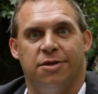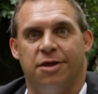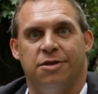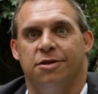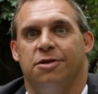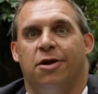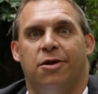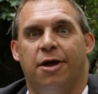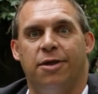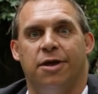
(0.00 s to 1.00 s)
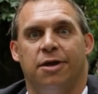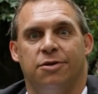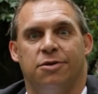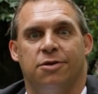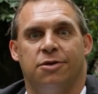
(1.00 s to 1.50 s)
There's just no nothing.
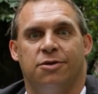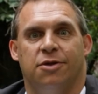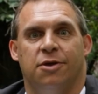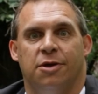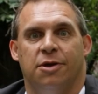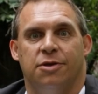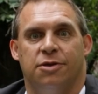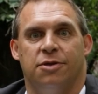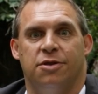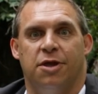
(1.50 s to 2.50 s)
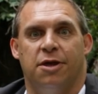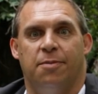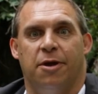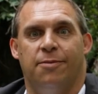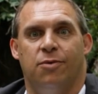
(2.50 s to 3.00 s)
It's just sincere
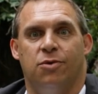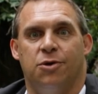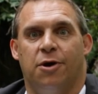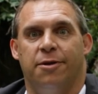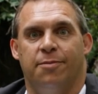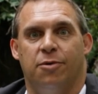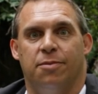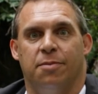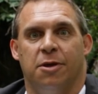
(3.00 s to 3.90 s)
people trying to put